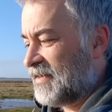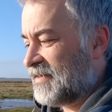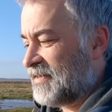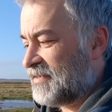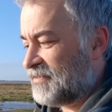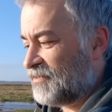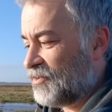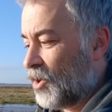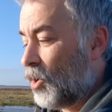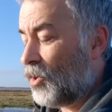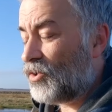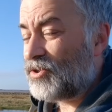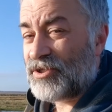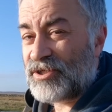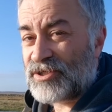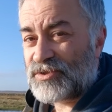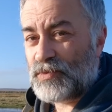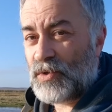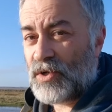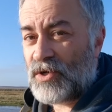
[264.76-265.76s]
And
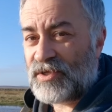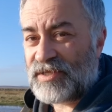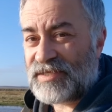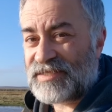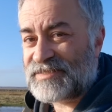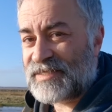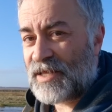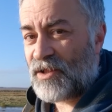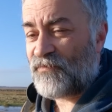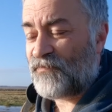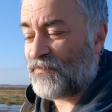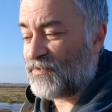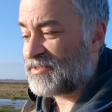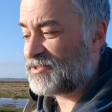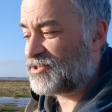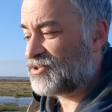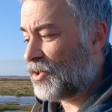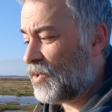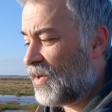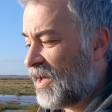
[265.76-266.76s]
Holderness Road itself was
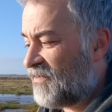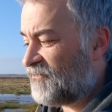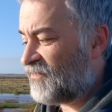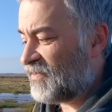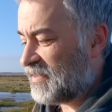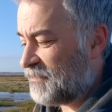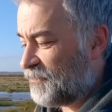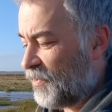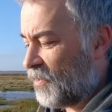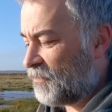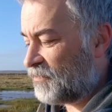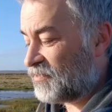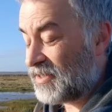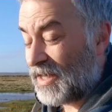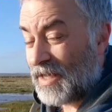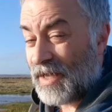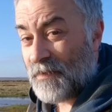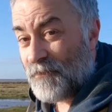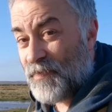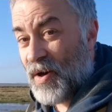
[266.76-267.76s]
so heavily bombed,
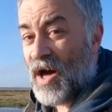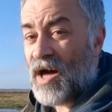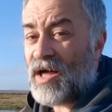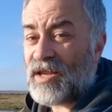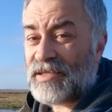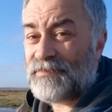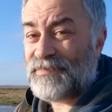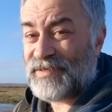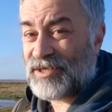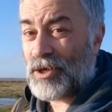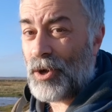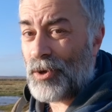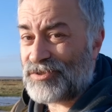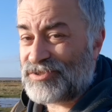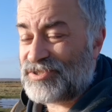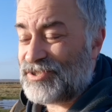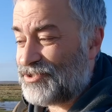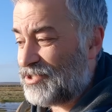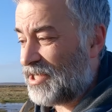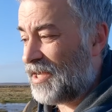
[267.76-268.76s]
partly
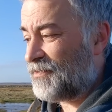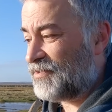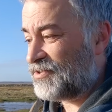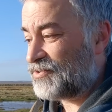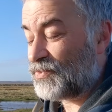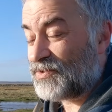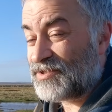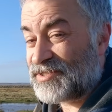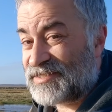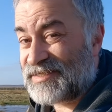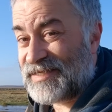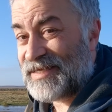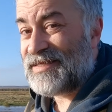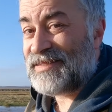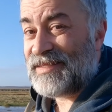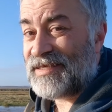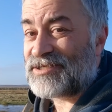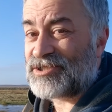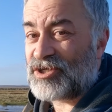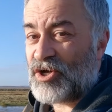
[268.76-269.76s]
because the Germans would see
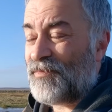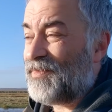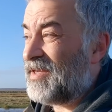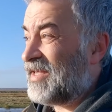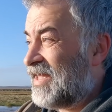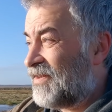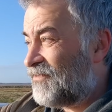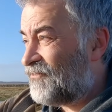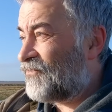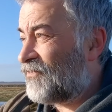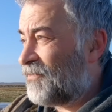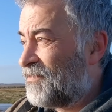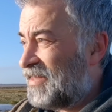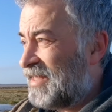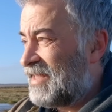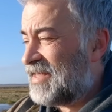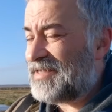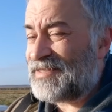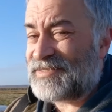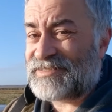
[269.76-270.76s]
this coming in from
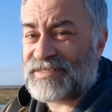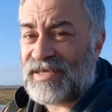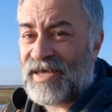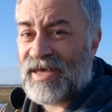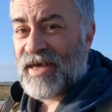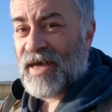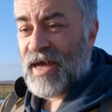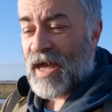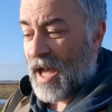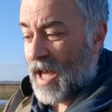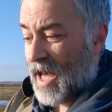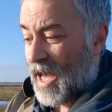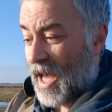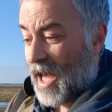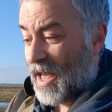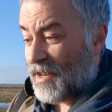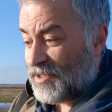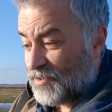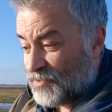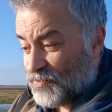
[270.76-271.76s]
the east
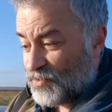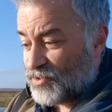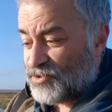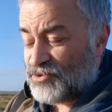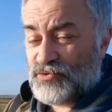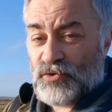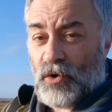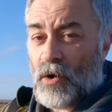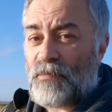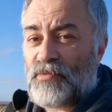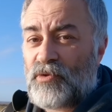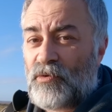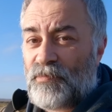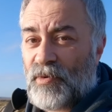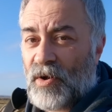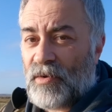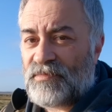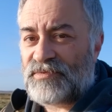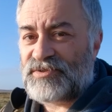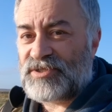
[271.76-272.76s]
and would drop their
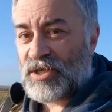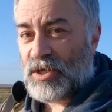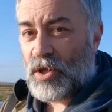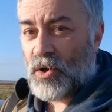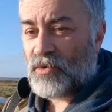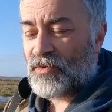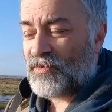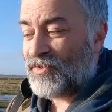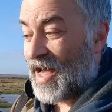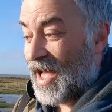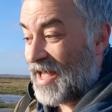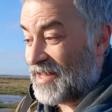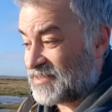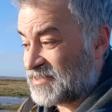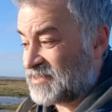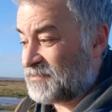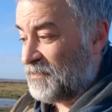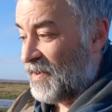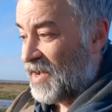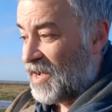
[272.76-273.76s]
bombs along that
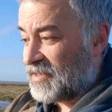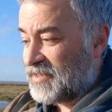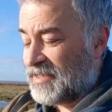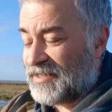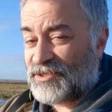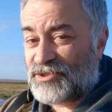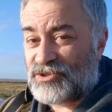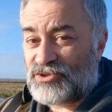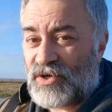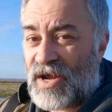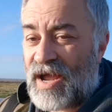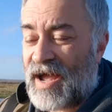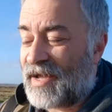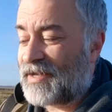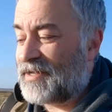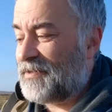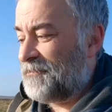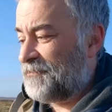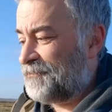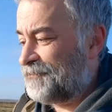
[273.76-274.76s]
sparking
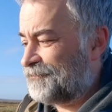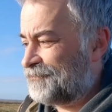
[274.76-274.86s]
track.